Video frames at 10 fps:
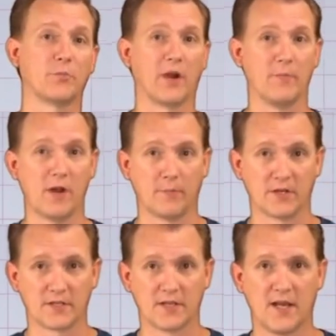are prime
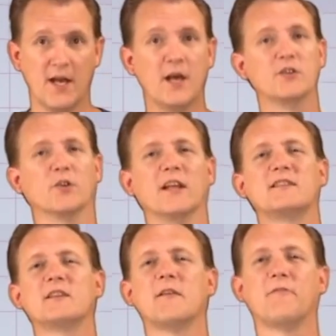numbers. So
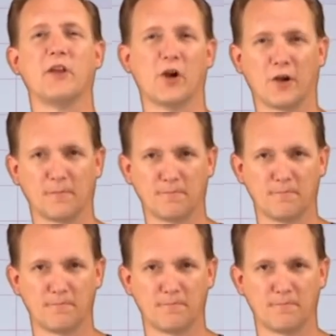let's see if they are.